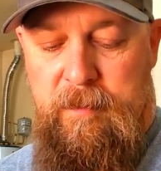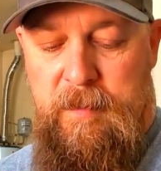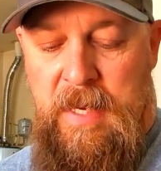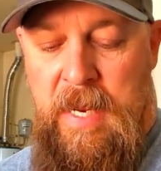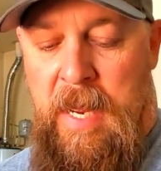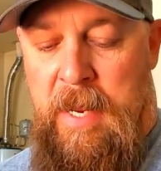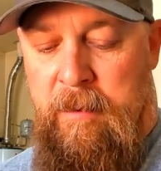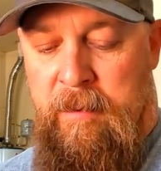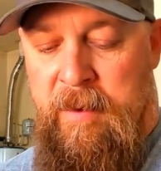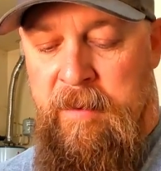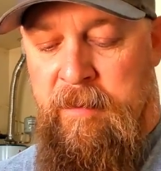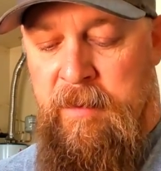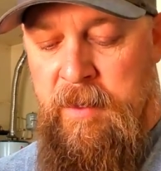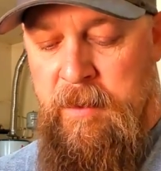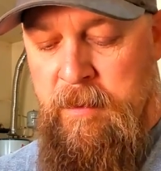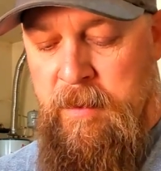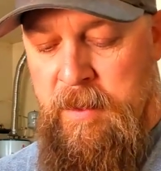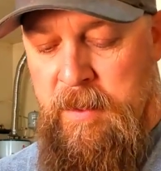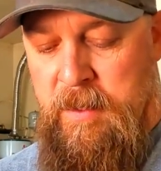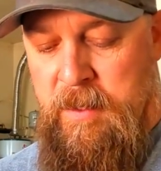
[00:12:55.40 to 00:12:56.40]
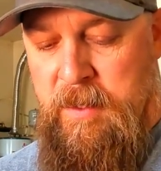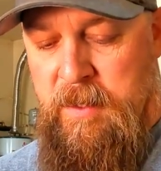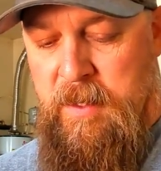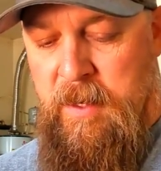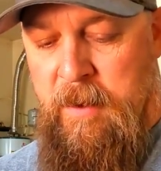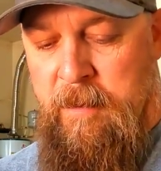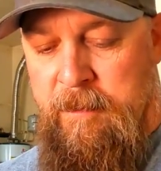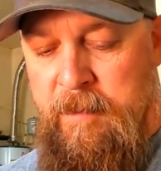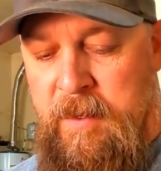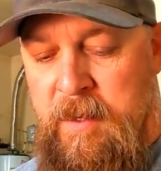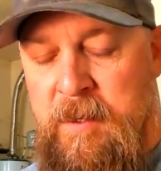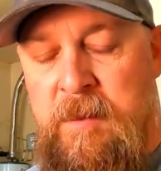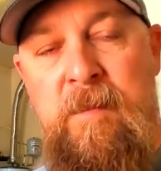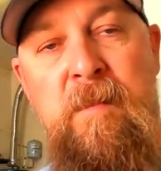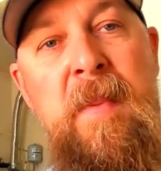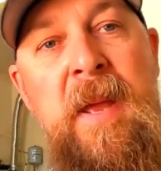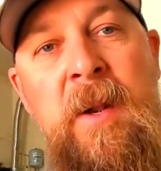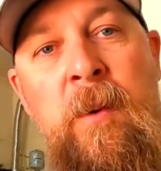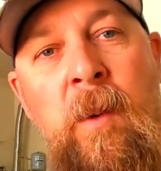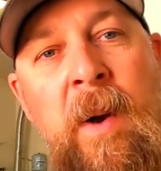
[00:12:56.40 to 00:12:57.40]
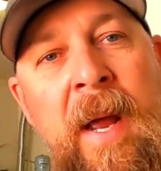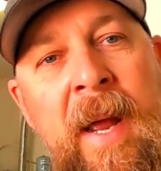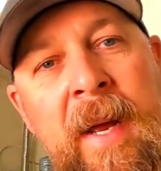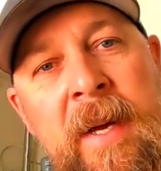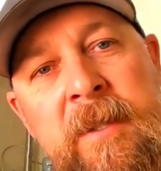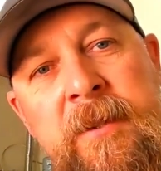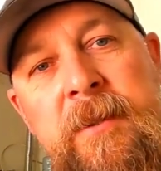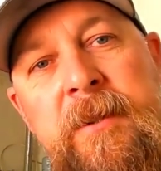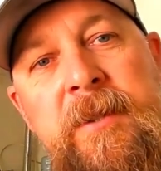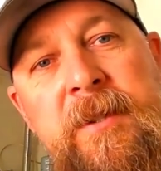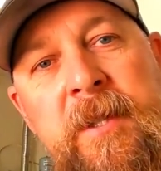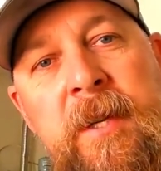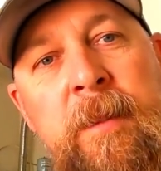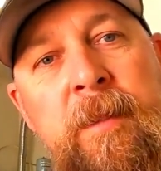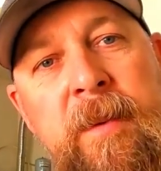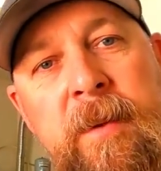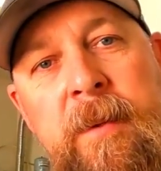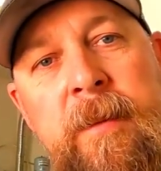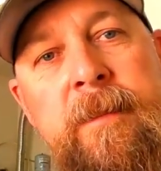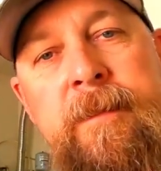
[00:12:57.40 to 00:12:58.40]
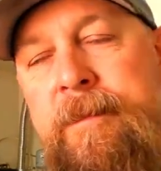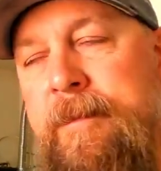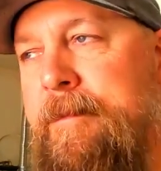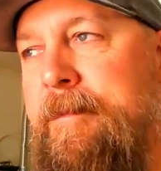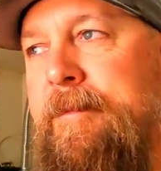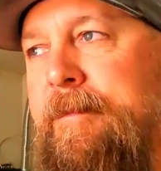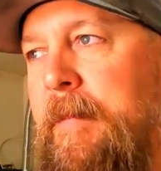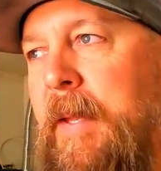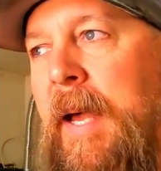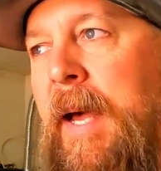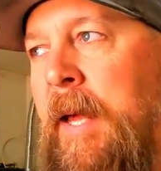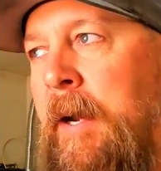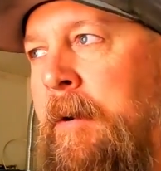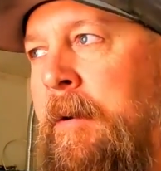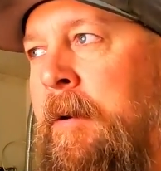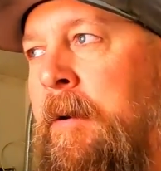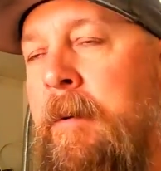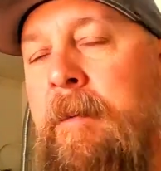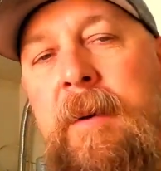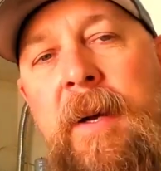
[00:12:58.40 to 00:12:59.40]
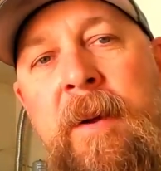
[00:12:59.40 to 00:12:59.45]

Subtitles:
I don't even know what this stuff is, Minwax or something. I don't know.